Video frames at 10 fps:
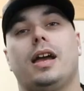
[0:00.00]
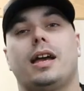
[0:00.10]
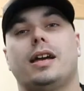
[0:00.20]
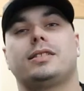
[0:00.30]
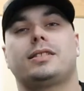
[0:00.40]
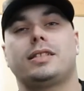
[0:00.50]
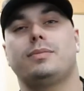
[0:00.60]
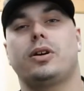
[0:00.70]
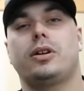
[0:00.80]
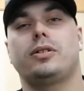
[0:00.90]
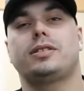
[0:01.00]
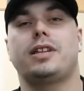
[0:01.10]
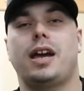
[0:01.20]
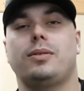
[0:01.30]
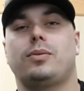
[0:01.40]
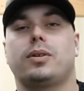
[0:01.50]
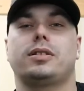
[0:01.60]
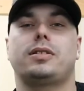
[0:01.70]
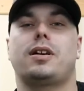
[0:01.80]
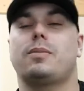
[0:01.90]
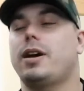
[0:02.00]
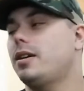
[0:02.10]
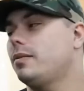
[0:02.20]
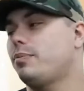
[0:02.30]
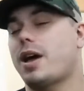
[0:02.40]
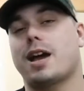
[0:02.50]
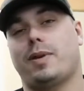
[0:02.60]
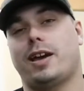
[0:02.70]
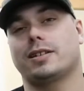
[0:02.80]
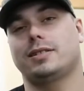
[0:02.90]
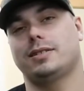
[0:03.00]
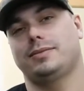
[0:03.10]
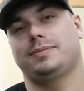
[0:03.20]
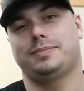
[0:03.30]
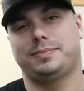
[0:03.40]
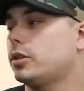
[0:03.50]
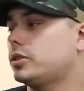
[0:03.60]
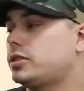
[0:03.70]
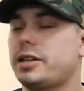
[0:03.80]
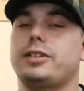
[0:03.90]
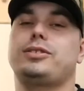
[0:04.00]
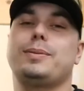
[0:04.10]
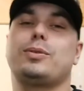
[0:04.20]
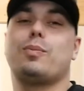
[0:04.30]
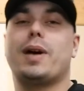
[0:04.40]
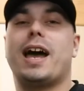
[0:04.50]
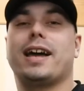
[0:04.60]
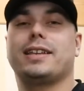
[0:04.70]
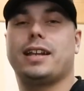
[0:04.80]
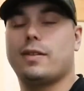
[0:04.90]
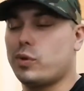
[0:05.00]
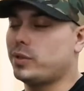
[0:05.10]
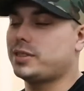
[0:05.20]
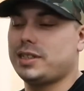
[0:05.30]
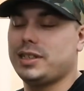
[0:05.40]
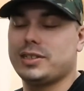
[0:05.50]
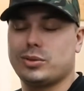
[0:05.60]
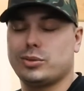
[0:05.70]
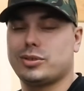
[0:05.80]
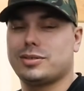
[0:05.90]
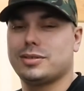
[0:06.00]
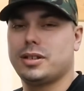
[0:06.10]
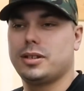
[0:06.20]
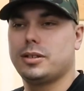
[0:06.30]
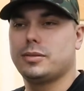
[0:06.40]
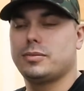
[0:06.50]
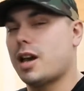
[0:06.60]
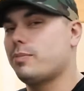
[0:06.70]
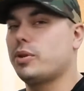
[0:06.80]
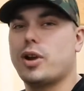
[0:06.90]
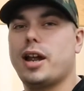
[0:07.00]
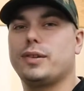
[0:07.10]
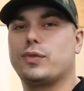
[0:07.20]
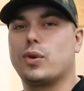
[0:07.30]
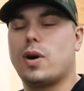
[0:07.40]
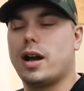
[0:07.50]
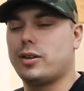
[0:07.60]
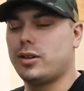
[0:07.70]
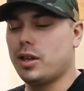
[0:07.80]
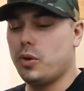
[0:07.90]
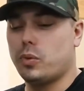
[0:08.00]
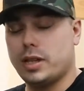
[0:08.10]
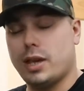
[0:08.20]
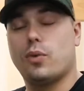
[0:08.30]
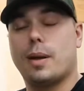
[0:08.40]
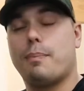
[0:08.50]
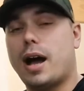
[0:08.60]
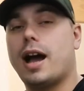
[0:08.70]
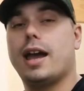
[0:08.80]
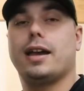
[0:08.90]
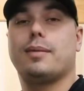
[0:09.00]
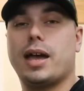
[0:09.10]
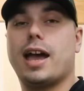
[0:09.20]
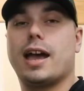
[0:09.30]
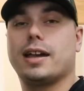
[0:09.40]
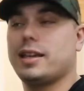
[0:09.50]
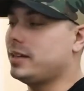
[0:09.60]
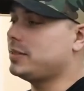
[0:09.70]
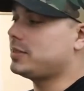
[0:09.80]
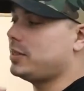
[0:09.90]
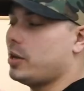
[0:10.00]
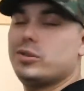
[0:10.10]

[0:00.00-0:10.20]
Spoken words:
Hey guys, it's Lee Moto, and tonight we're going to talk about backpacks. So the stereotypical bag that everyone sees who's not been riding for a while when they want to buy a bag is the